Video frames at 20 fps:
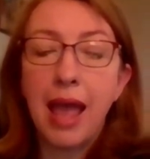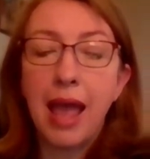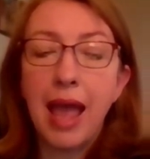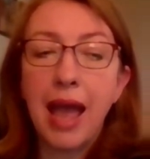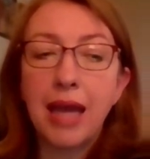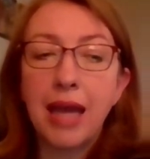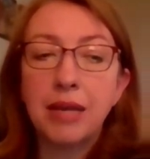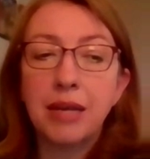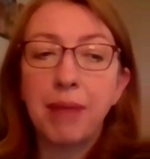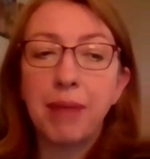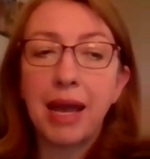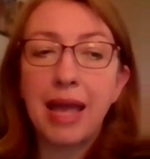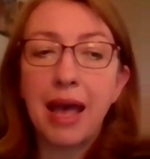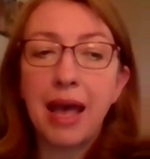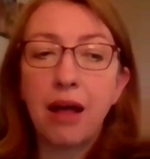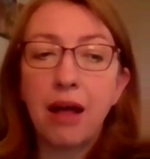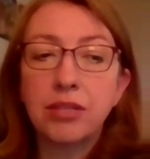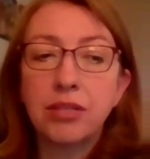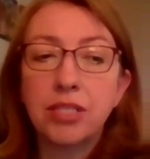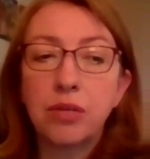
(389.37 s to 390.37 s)
And my
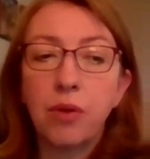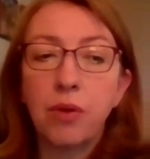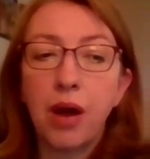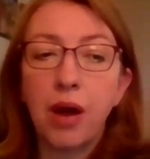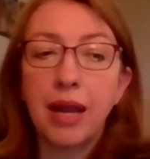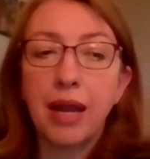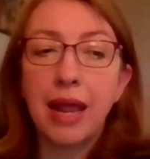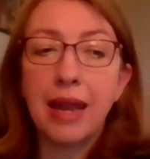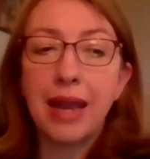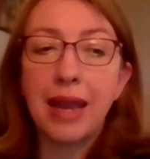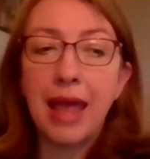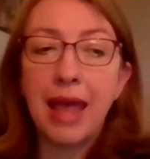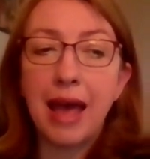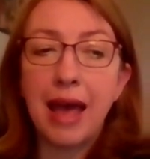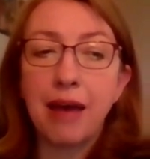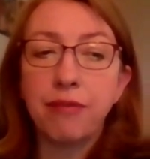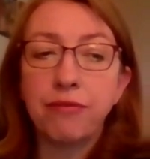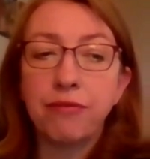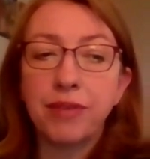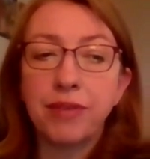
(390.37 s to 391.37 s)
alto on an
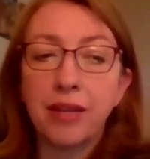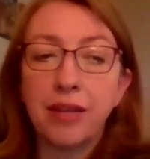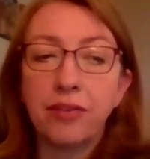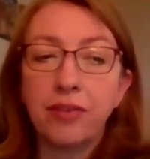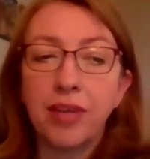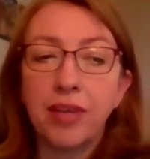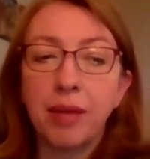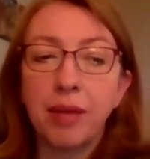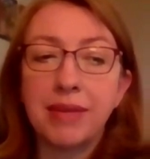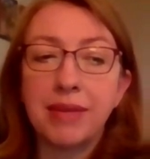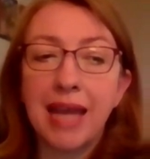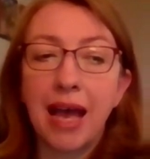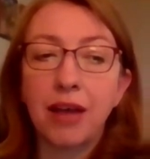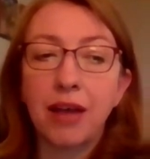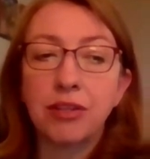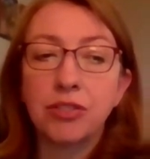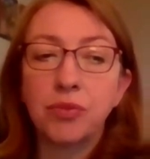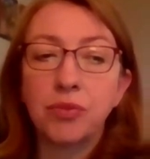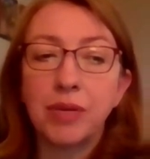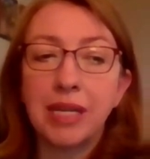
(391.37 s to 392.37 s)
F can step
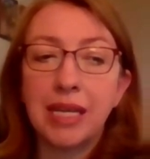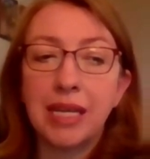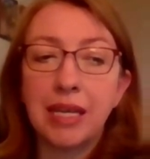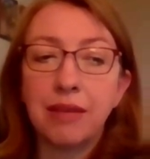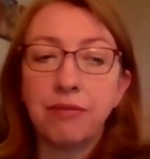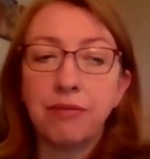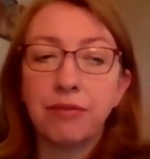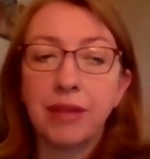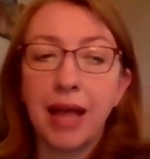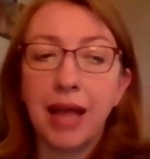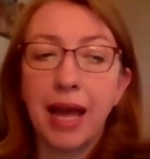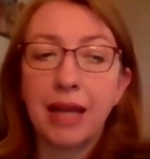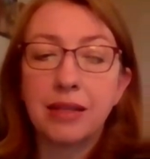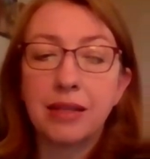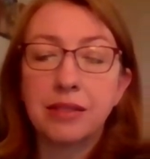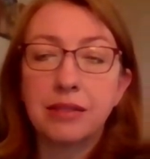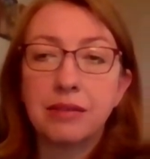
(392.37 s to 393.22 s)
down to an E flat.